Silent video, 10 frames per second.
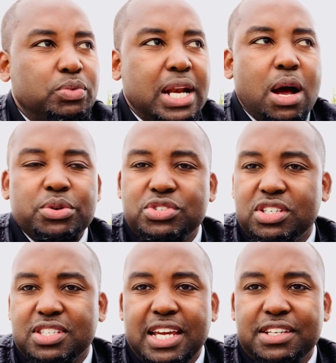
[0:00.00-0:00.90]
when I was
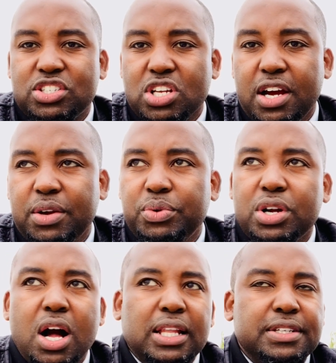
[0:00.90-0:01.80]
just getting started with
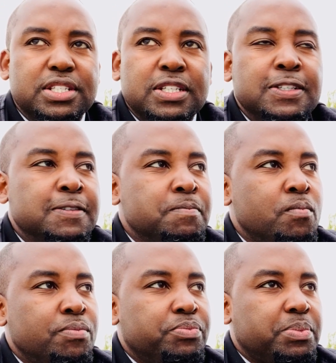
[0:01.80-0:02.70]
college.
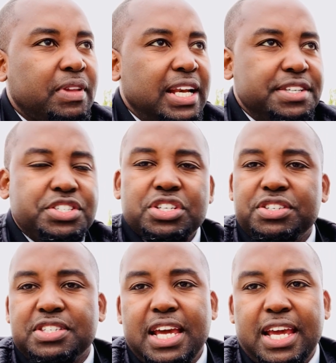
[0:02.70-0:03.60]
Let's
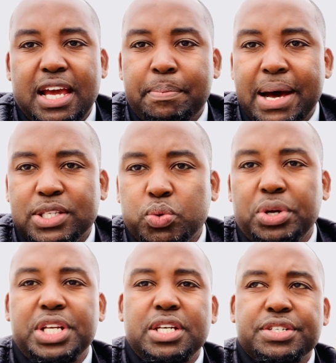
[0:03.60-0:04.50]
just say about
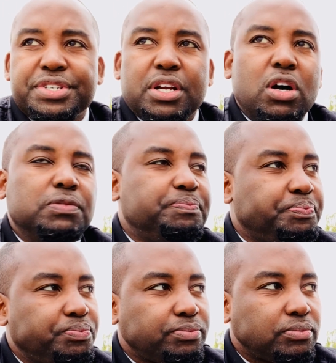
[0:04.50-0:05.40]
20 years ago.
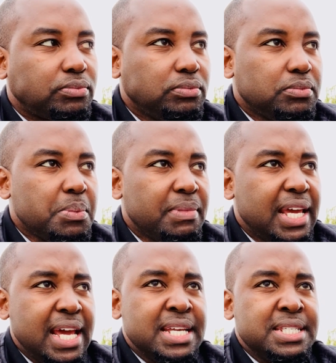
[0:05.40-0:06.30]

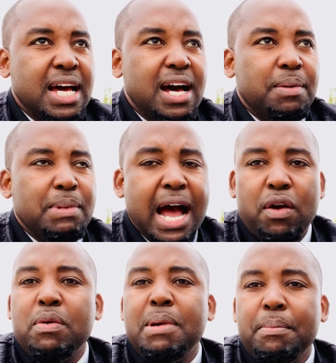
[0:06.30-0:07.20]
And I
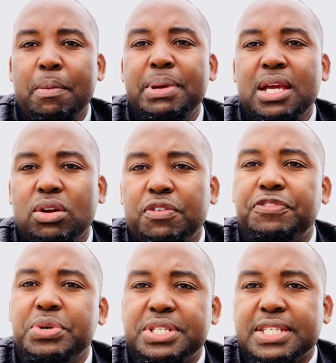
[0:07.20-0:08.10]
remember being on
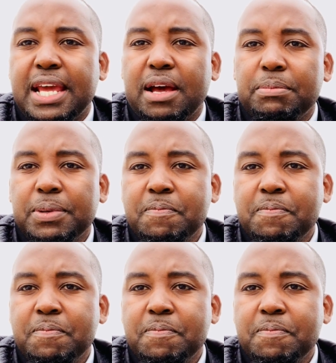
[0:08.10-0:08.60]
food stamp.